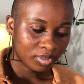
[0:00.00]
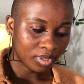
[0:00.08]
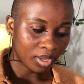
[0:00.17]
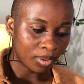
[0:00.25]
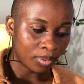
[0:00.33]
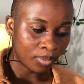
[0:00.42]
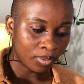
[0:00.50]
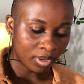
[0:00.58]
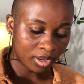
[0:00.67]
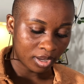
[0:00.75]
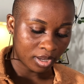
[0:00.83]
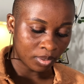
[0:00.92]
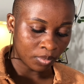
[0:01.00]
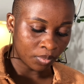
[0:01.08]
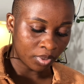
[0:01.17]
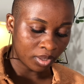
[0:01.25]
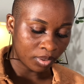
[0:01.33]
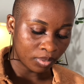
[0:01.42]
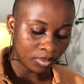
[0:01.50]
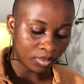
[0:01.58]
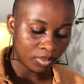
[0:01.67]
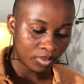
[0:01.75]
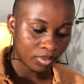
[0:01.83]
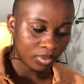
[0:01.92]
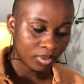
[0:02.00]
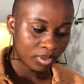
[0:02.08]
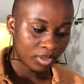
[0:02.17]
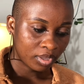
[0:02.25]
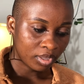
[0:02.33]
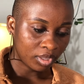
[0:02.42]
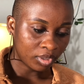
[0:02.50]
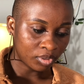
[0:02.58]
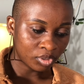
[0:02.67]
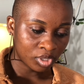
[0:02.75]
So you could